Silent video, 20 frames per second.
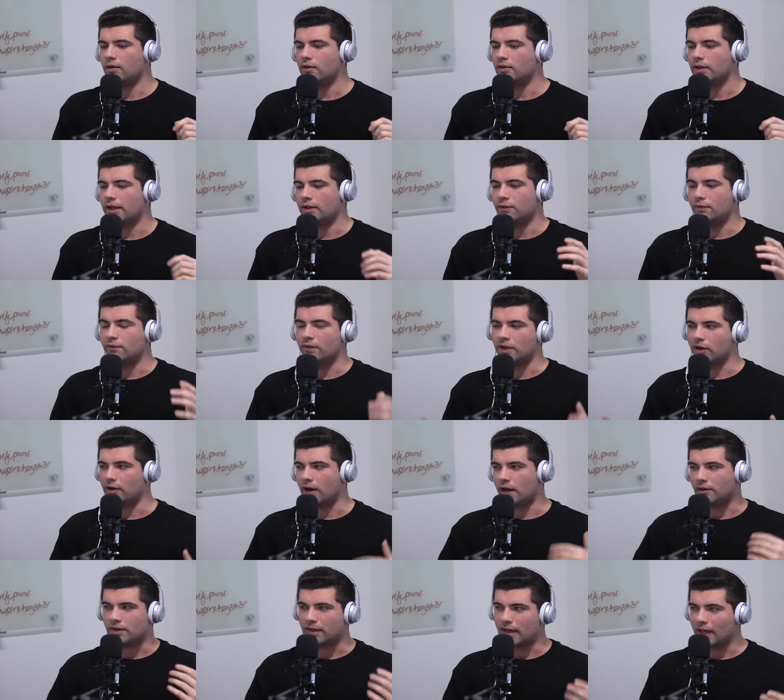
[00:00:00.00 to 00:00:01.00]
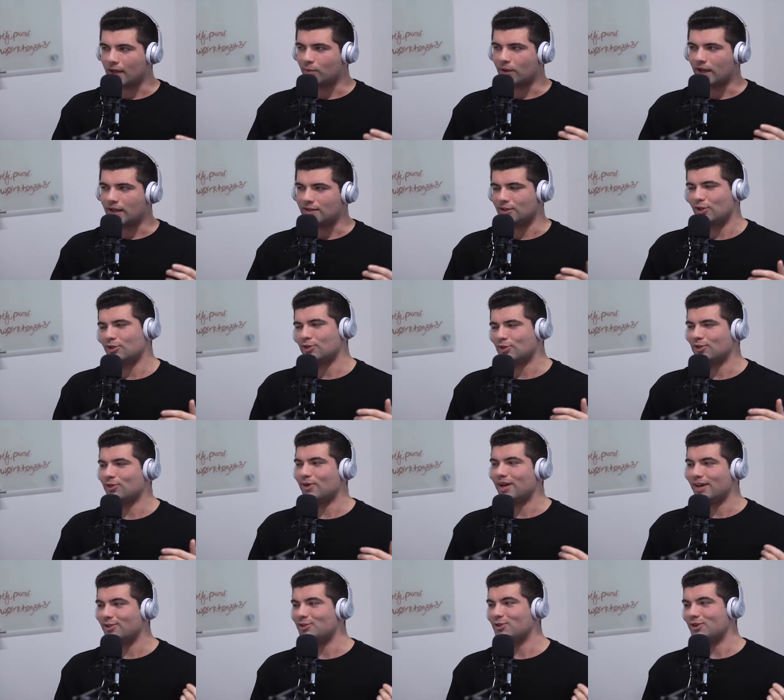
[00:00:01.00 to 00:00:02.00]
like figure out the campaigns, and also do
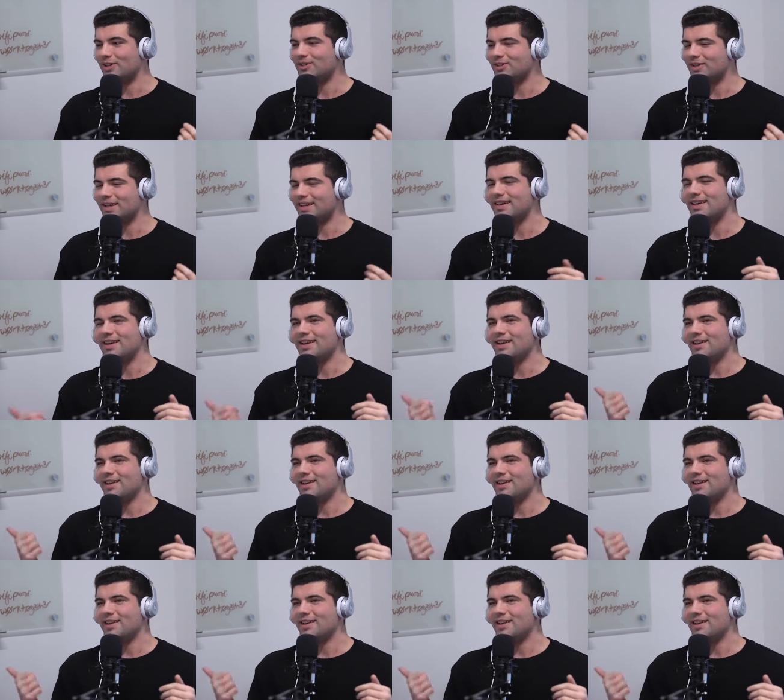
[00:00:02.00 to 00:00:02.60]
I enjoy doing it?